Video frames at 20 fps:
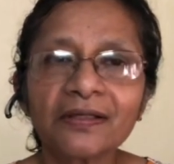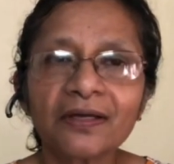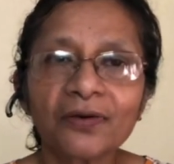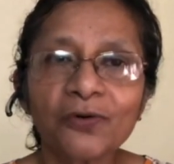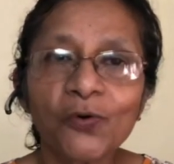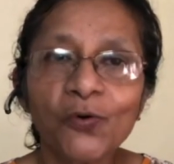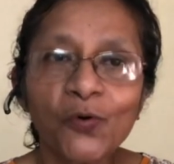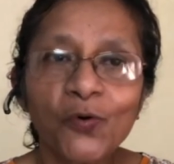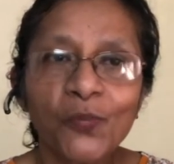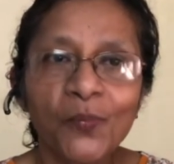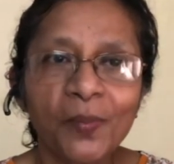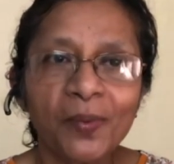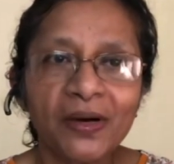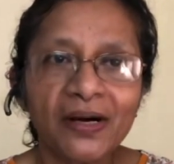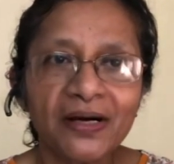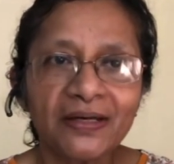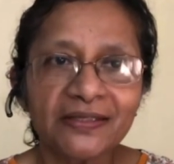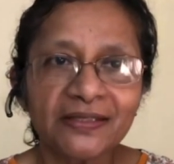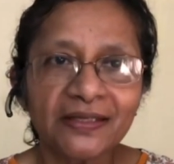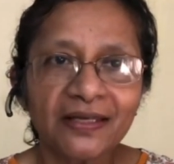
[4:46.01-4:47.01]

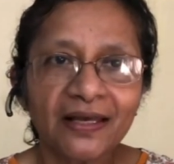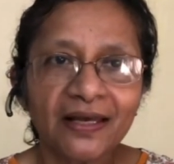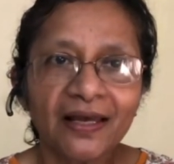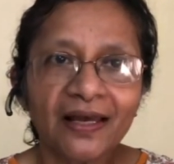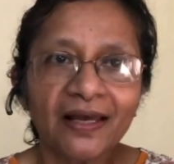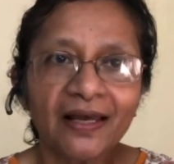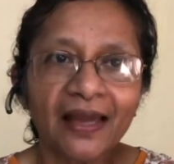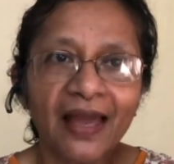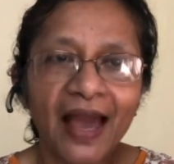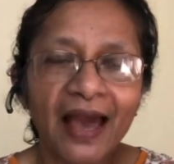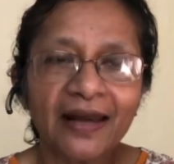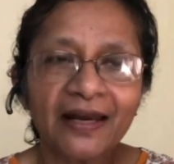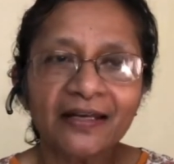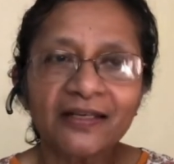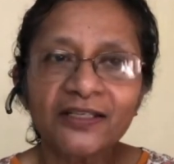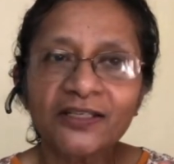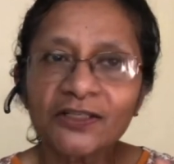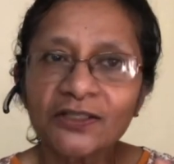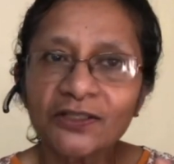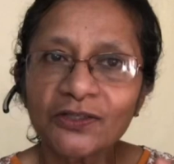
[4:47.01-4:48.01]
cucumbers,
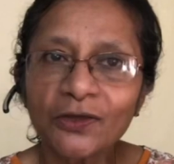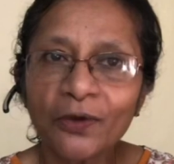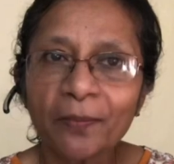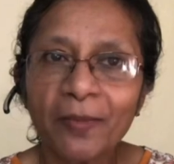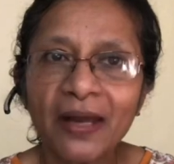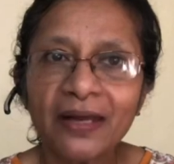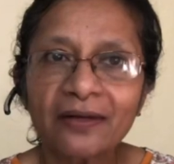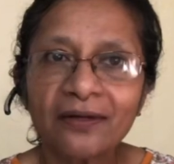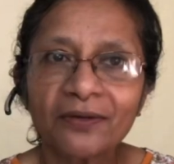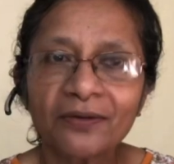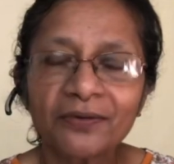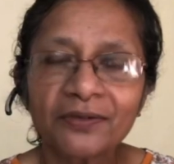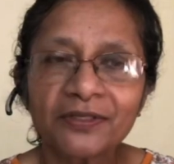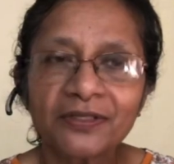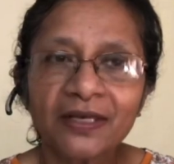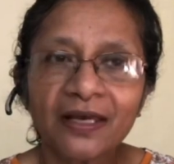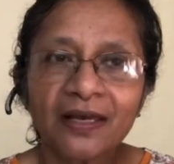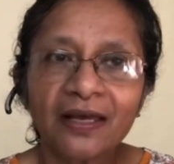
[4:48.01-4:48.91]
carrots, tomatoes,